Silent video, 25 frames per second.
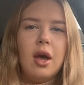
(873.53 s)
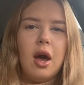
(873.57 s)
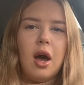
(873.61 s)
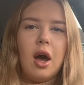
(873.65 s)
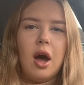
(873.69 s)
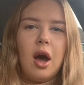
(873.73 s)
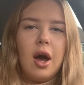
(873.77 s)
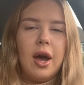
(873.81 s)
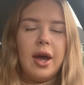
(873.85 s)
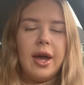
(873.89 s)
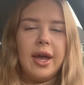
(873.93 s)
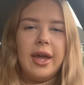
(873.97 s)

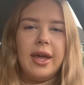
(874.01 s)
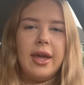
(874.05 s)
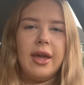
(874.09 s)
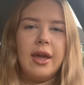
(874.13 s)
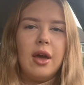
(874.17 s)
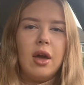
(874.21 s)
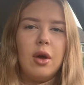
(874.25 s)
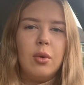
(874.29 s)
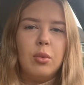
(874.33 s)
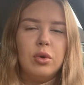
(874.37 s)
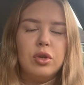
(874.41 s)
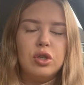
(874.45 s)
i
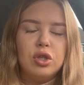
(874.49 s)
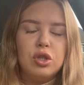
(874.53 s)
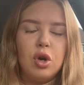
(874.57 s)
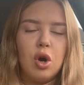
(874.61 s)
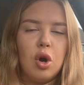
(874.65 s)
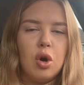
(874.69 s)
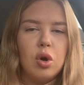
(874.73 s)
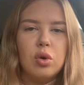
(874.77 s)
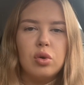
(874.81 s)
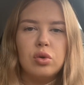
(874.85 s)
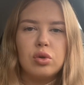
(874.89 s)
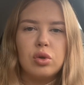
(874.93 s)
was
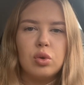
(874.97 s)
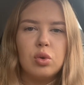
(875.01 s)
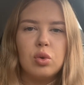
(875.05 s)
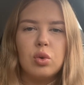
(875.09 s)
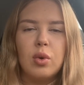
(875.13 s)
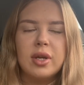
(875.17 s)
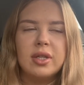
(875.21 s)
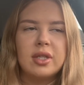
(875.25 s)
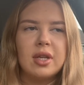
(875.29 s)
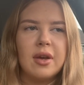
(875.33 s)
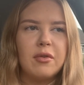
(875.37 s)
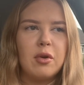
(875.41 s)
told
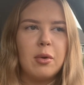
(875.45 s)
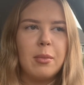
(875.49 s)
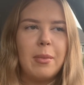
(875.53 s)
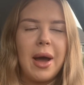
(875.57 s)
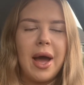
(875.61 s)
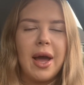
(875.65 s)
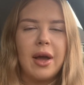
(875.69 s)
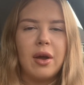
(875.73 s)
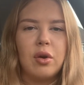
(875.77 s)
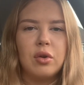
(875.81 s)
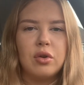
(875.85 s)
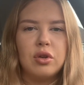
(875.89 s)
always have your
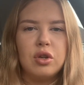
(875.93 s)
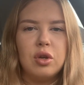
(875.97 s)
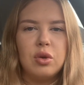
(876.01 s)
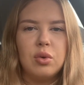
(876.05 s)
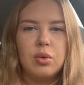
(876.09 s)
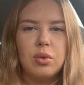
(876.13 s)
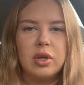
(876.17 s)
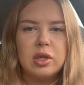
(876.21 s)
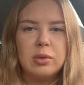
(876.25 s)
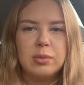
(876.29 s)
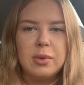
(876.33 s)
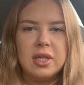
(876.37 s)
bag on you
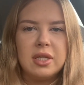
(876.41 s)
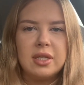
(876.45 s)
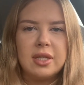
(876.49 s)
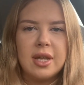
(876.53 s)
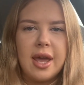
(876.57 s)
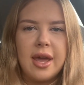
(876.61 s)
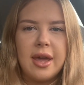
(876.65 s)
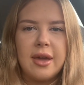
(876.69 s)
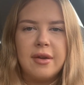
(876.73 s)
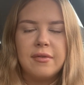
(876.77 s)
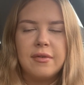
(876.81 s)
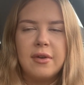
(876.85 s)
always be
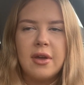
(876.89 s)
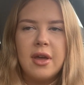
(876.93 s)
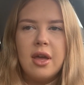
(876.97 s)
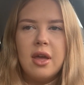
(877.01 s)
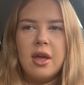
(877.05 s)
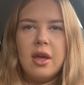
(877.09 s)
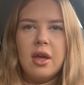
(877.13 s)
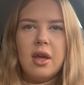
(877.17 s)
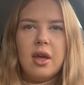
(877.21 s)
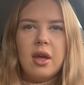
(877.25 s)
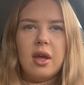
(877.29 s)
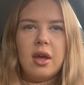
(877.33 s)
safe
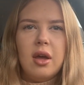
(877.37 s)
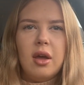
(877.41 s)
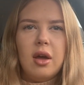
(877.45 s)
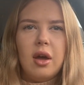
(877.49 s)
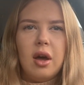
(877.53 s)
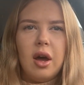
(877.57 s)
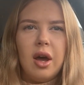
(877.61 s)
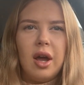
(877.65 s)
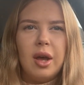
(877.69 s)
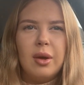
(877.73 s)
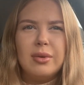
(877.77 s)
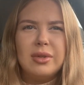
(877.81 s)

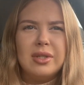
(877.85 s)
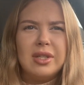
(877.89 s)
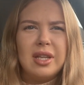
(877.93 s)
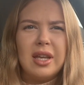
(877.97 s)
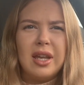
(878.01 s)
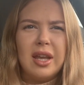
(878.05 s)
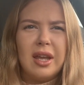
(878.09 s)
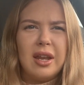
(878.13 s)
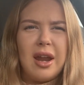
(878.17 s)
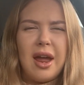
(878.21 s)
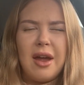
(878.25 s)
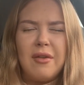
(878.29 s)
i was
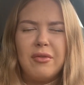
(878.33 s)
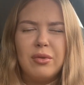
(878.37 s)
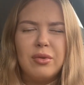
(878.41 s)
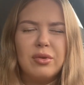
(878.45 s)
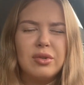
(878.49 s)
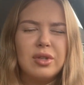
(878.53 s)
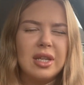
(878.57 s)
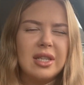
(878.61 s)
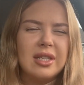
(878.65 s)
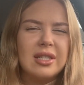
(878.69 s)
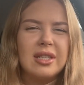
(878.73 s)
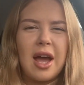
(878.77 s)
thinking
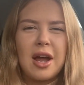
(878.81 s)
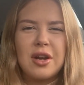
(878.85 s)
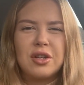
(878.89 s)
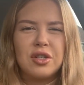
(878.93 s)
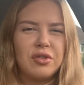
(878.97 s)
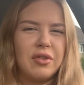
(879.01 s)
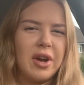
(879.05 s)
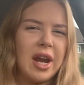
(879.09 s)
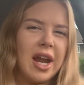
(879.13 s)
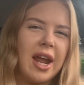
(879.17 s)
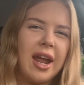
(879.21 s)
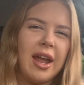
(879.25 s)
everyone's
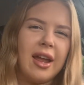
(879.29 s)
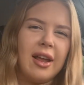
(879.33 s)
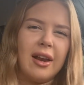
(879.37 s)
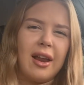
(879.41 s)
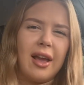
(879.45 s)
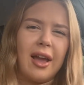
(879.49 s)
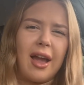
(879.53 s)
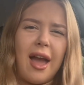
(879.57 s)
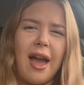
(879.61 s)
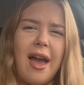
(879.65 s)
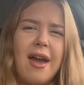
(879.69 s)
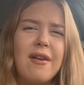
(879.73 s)
exaggerating
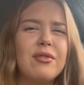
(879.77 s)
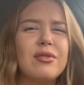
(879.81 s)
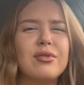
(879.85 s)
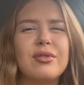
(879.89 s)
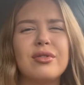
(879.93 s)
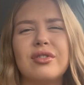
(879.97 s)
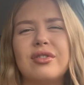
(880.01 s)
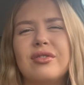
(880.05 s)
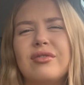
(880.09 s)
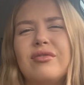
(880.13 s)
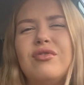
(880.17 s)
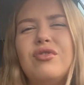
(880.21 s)
like
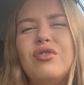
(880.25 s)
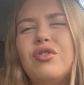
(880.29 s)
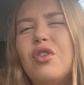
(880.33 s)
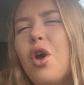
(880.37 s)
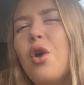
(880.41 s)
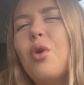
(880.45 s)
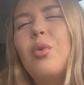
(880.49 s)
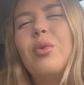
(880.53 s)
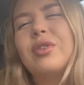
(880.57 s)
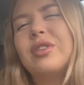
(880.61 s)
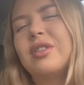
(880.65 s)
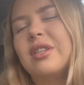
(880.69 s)
everyone's
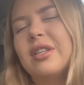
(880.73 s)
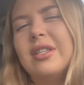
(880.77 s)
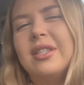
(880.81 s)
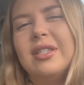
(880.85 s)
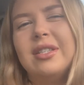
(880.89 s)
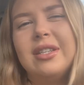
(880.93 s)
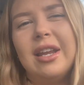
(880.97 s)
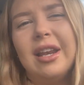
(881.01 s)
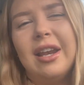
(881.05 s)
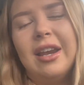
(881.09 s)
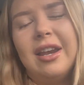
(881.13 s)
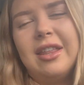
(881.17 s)
no one's gonna
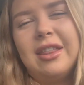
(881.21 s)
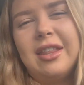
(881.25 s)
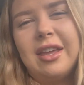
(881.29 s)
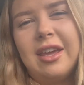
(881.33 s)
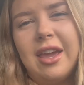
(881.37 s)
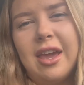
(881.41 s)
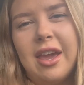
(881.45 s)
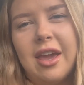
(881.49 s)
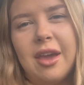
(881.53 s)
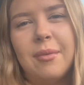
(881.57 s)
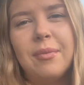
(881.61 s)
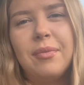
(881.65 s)
steal anything
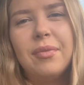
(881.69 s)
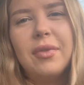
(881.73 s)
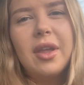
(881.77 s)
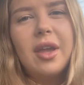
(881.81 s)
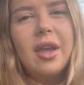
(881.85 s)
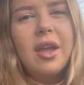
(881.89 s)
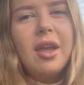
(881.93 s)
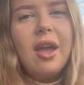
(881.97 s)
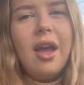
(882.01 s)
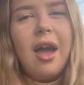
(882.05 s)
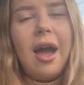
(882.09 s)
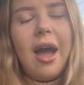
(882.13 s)
here
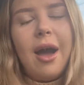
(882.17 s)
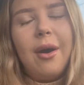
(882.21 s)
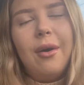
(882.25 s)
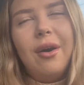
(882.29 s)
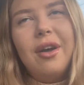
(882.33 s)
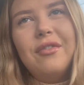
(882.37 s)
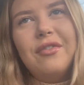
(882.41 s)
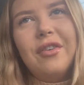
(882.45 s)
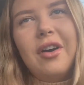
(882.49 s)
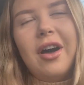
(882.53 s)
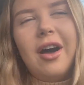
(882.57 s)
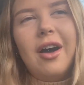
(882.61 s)

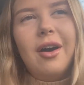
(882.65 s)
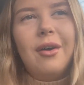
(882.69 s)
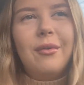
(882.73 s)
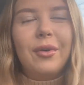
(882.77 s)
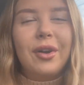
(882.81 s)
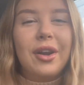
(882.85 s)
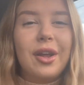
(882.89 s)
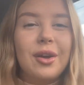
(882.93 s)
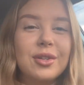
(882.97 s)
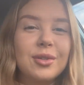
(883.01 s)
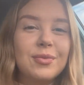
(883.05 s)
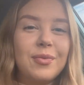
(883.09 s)
However,
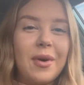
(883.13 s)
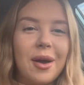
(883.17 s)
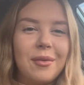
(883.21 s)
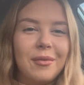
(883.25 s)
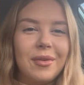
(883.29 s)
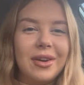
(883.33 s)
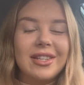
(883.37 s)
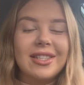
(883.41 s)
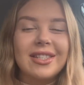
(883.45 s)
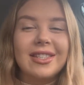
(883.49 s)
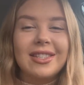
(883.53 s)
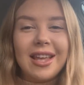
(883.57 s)
when I was by
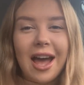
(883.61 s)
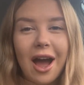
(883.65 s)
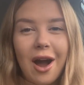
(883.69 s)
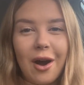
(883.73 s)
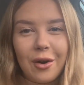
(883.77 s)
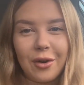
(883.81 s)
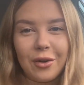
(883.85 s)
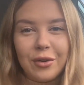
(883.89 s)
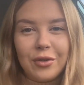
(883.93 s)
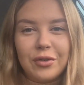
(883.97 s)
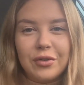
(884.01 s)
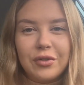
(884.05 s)

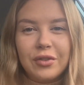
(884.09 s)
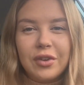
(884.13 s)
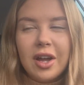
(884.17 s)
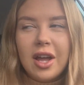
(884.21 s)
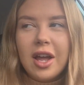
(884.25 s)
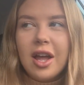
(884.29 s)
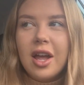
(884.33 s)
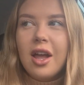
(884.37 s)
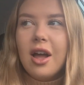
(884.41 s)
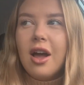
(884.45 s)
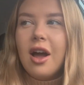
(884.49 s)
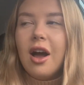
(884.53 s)
myself,
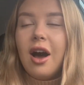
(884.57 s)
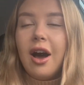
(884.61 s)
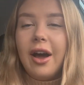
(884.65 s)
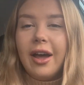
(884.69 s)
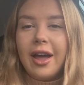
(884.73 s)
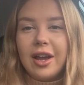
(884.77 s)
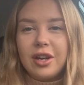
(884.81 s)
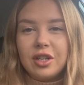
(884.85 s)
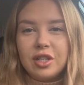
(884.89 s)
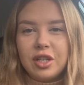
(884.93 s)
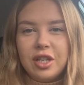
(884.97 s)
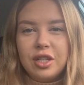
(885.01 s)
I
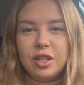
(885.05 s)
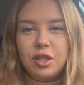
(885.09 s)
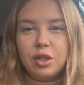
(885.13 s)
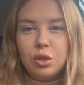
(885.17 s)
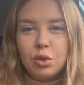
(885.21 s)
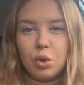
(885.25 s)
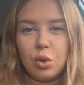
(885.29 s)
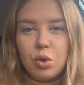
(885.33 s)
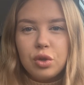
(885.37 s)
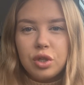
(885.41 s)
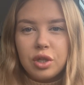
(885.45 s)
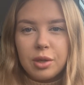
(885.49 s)
actually
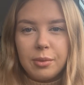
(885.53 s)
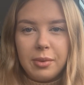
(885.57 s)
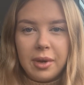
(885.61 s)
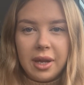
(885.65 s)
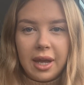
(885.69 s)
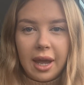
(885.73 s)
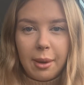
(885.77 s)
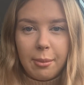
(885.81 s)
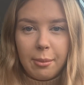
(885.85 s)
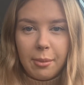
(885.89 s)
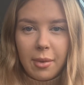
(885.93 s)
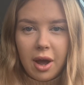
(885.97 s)
saw somebody
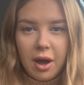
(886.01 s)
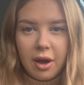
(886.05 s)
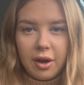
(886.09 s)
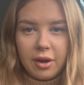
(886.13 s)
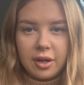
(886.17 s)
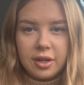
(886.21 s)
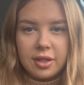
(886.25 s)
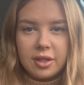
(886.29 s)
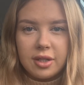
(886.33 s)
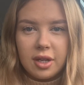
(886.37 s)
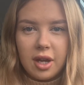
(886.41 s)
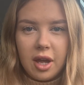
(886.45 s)
get
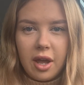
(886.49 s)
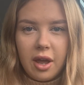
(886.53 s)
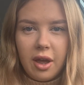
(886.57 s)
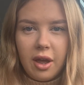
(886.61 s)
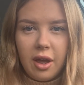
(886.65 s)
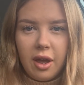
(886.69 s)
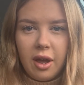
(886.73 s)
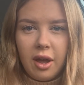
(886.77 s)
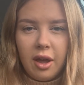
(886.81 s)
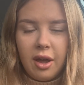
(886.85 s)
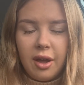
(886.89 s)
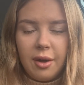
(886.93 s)
mugged.
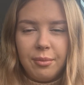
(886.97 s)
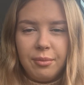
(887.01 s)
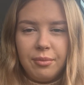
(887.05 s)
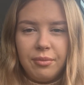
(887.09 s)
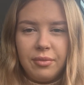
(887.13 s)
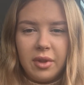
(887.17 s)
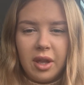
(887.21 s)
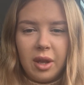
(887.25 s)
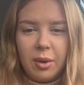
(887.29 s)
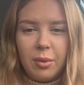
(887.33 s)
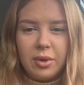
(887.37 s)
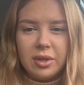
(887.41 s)
Um,
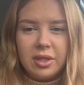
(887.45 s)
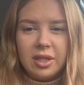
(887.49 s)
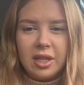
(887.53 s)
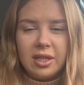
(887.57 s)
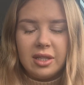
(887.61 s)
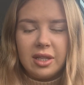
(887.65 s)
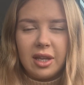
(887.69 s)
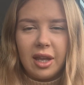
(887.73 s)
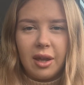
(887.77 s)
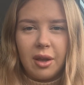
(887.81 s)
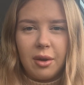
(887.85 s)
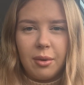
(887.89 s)
it was
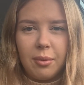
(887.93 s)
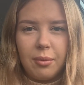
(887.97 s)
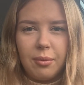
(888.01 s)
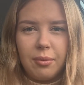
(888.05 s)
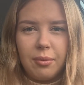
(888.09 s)
this like